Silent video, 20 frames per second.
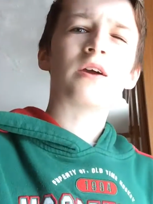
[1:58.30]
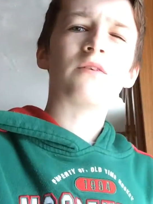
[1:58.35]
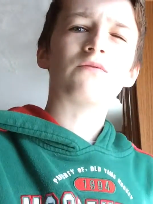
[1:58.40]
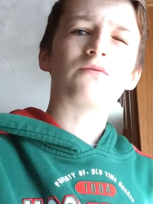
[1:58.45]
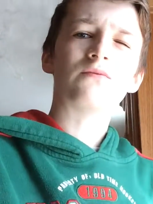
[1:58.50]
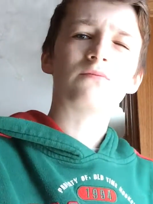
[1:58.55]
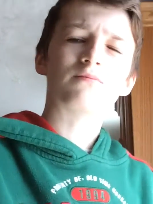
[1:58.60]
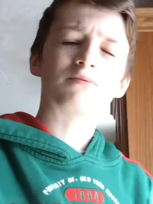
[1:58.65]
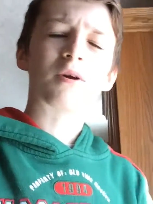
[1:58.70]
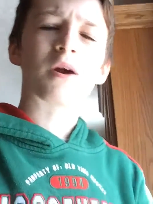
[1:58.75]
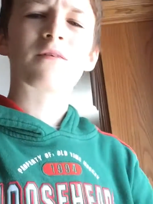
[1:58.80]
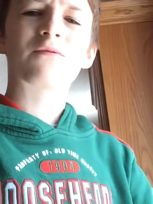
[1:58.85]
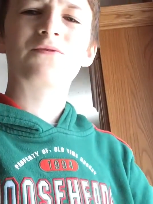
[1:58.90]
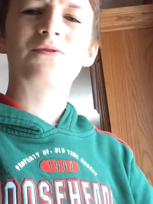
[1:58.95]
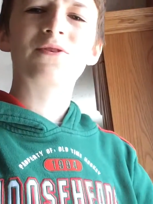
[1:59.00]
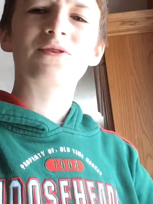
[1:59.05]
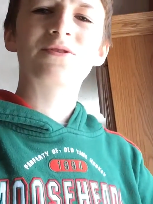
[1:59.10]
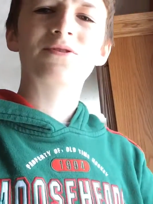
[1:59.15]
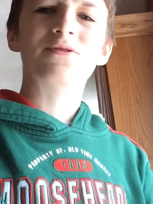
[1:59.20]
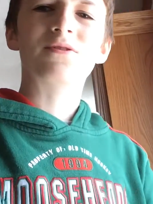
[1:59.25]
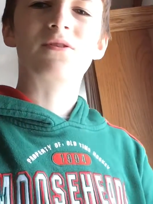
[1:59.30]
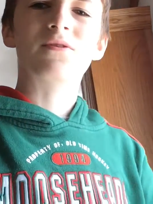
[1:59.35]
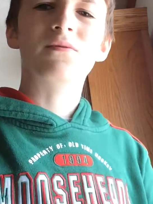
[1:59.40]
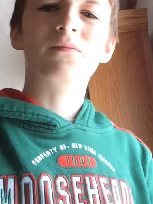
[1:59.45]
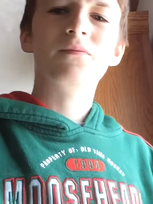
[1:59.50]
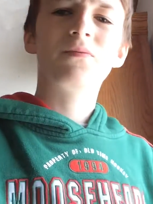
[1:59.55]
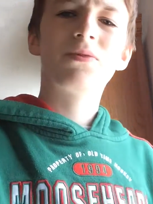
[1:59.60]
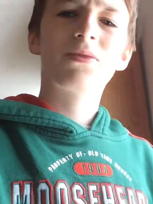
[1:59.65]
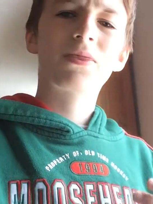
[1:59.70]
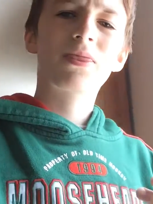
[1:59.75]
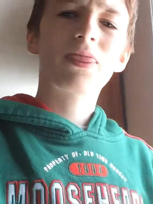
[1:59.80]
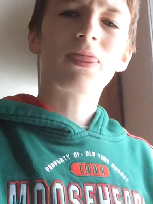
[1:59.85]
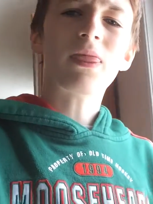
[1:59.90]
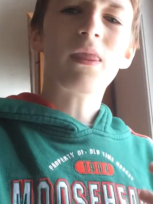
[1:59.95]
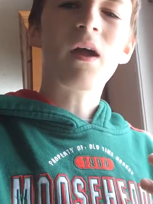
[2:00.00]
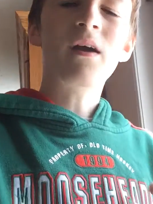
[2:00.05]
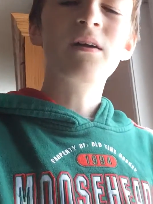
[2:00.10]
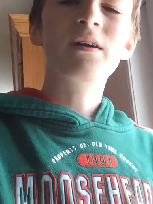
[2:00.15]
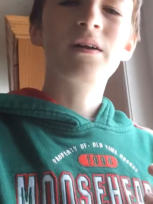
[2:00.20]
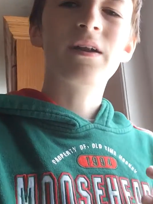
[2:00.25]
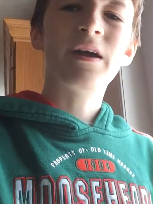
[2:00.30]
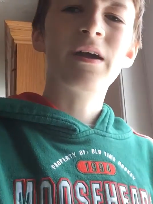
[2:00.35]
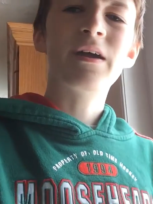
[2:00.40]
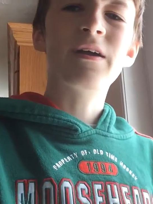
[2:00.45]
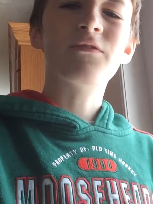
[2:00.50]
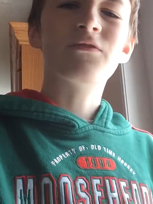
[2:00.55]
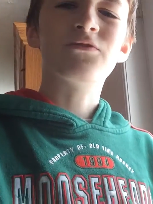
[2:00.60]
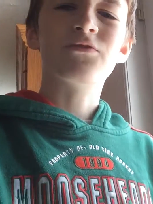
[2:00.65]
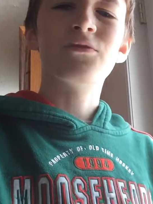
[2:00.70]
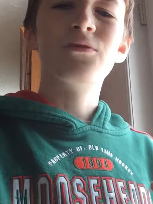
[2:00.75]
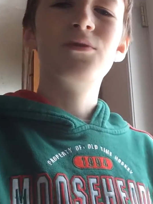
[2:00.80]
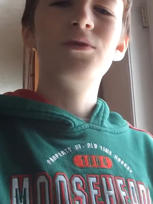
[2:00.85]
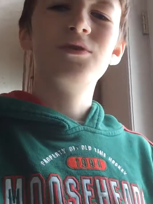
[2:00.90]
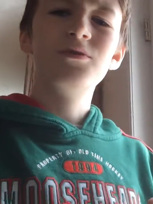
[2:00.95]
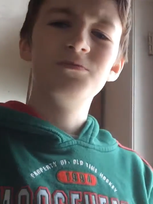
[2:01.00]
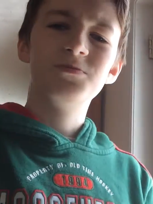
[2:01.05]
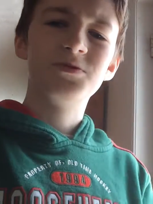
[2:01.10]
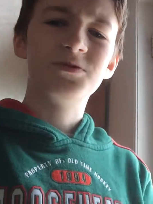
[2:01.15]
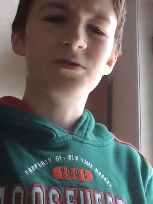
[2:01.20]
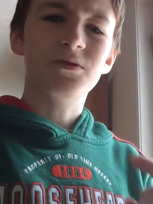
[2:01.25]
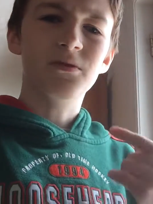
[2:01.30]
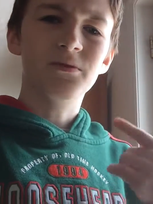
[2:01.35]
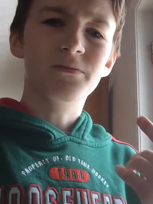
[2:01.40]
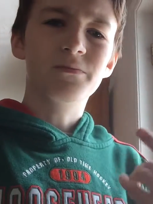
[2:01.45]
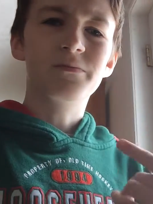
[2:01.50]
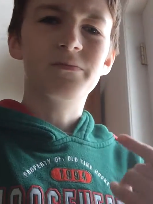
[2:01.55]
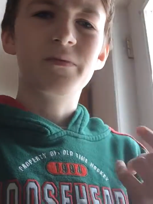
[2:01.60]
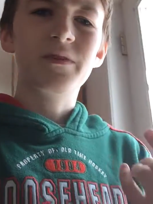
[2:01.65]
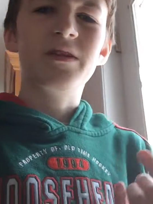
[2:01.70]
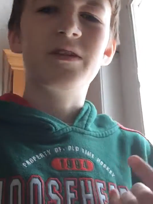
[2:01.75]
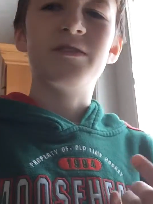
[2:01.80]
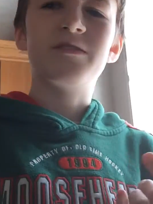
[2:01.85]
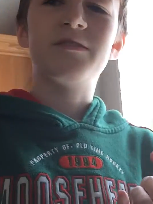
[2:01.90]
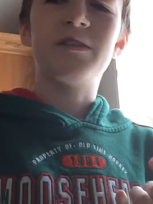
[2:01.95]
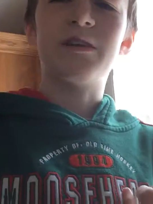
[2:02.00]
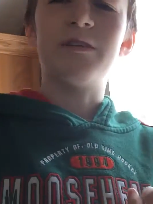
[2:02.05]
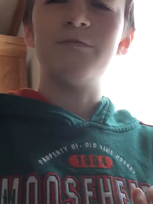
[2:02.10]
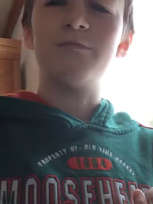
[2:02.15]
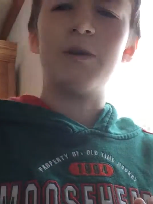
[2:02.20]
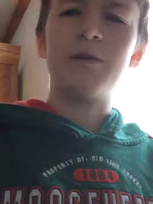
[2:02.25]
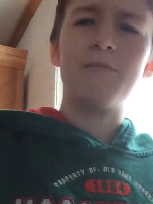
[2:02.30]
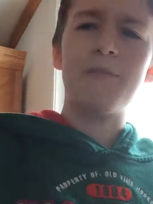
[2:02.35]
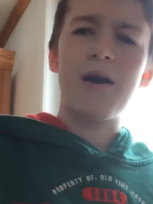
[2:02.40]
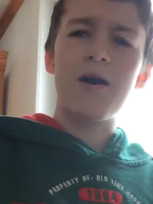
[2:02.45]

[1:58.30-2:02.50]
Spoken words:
ate breakfast, and I ate Fruit Loops, so the inside of my